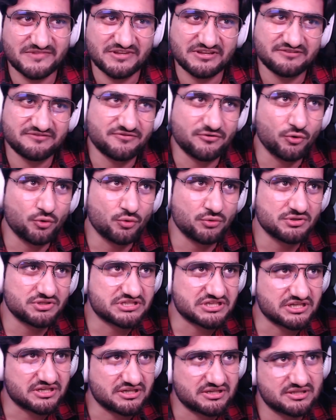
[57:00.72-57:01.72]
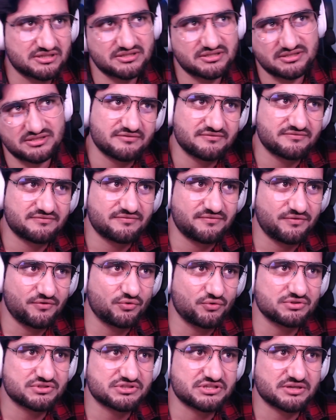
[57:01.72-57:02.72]
Fooled ya.
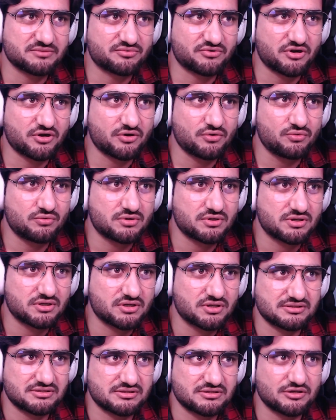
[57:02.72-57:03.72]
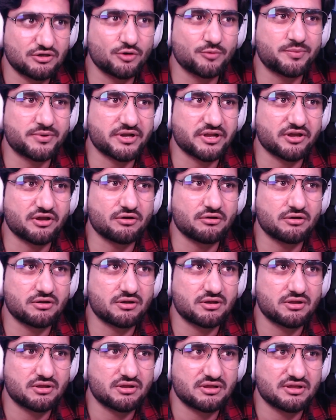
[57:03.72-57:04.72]
Fooled ya, bro. Open it, go on.